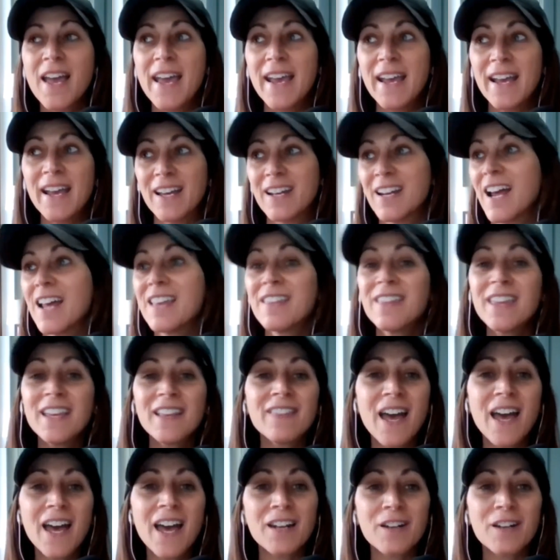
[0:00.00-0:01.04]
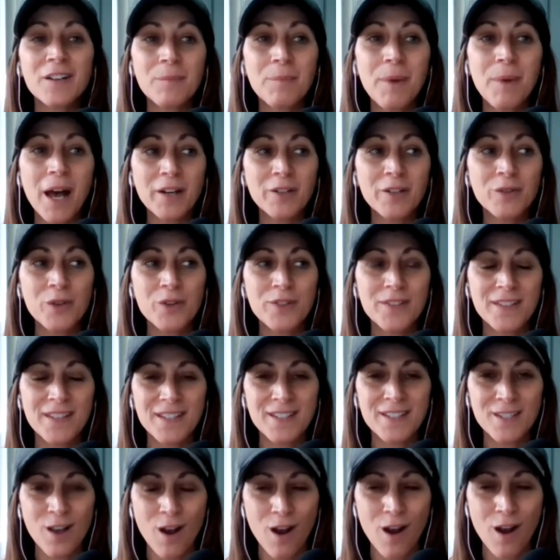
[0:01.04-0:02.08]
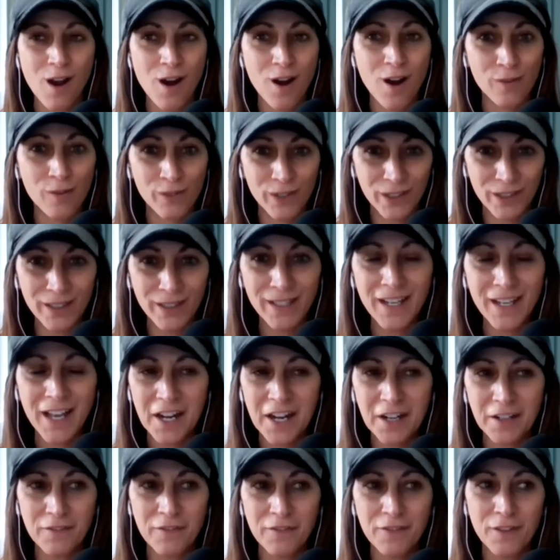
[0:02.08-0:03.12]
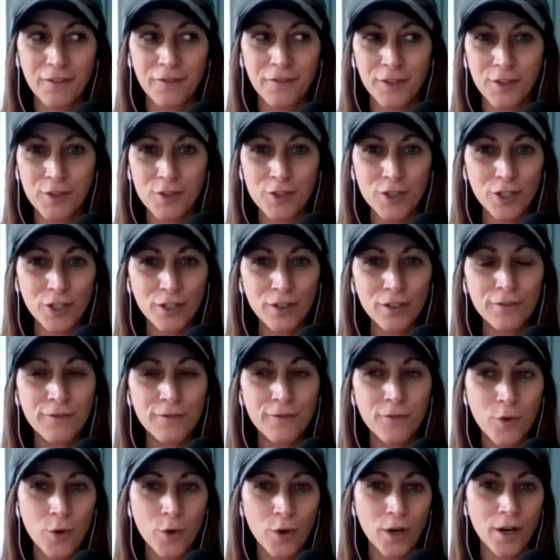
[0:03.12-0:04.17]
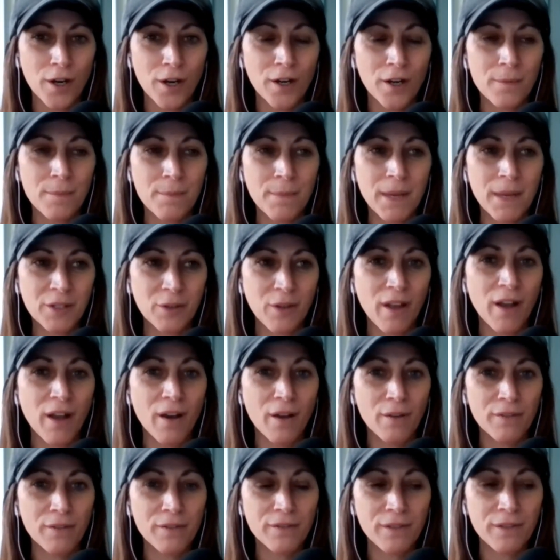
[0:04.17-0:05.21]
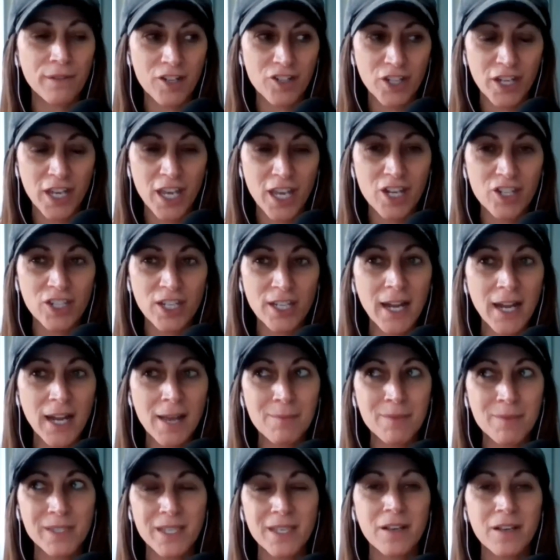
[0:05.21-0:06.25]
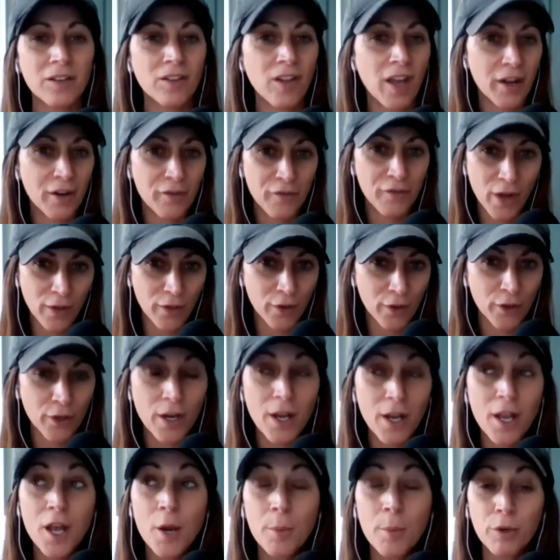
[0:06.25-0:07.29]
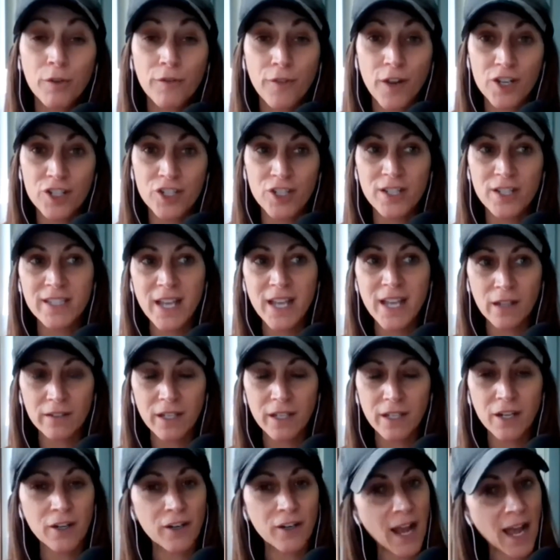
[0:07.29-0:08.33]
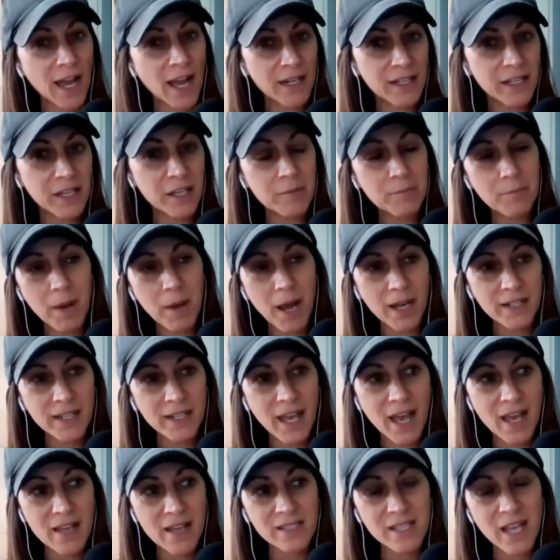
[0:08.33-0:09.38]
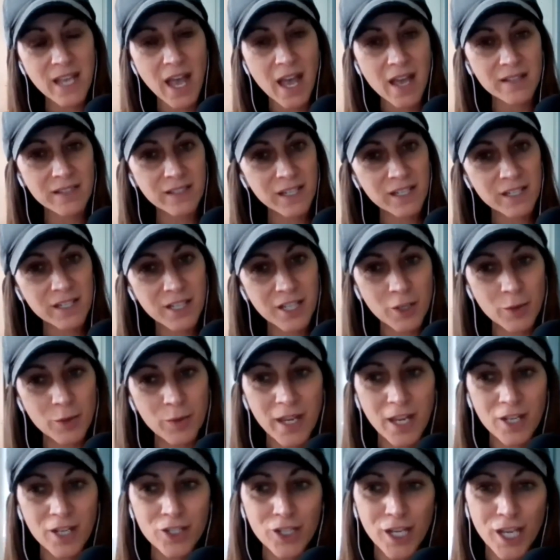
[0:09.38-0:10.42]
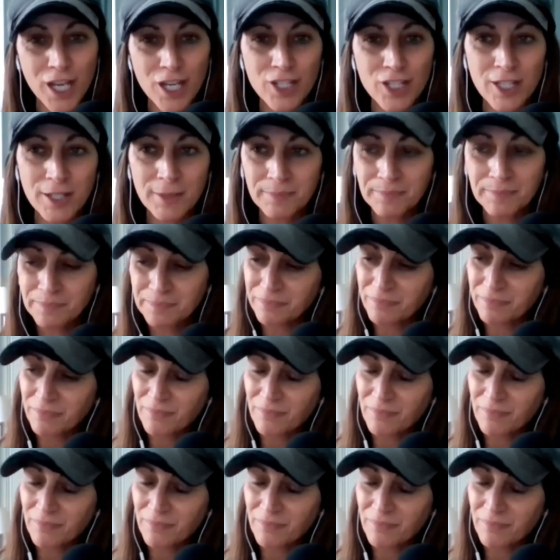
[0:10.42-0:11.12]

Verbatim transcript: And I think that pod courses are really kind of the future for mental health education. I'm seeing a lot of other professions out there adding in podcasts as continuing education